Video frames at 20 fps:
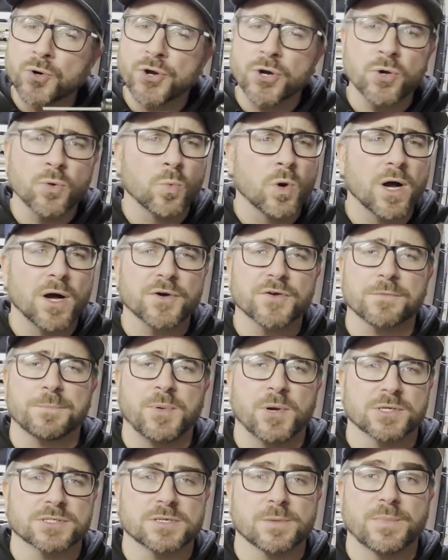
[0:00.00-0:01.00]
new world of
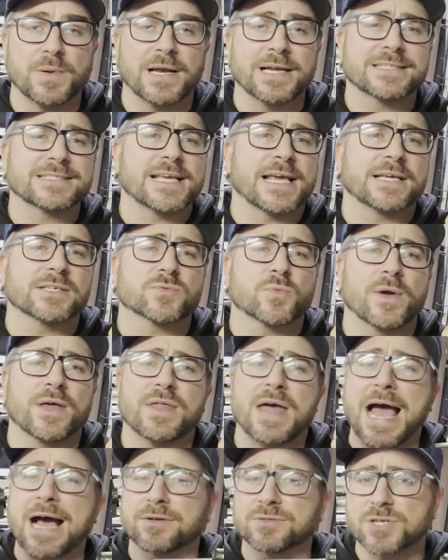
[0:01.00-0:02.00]
possibilities with
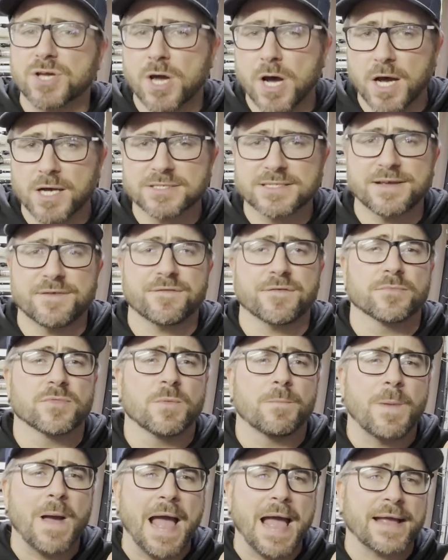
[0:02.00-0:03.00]
how to cast it from the
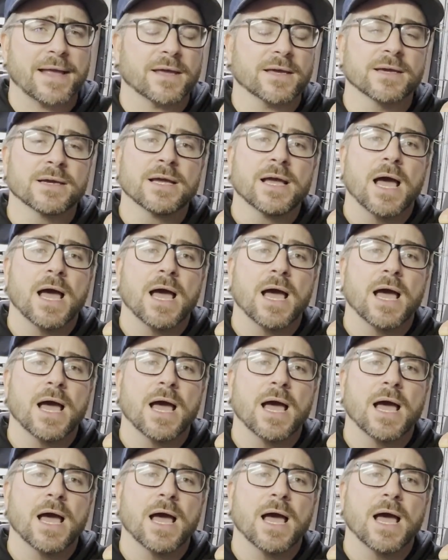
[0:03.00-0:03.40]
bank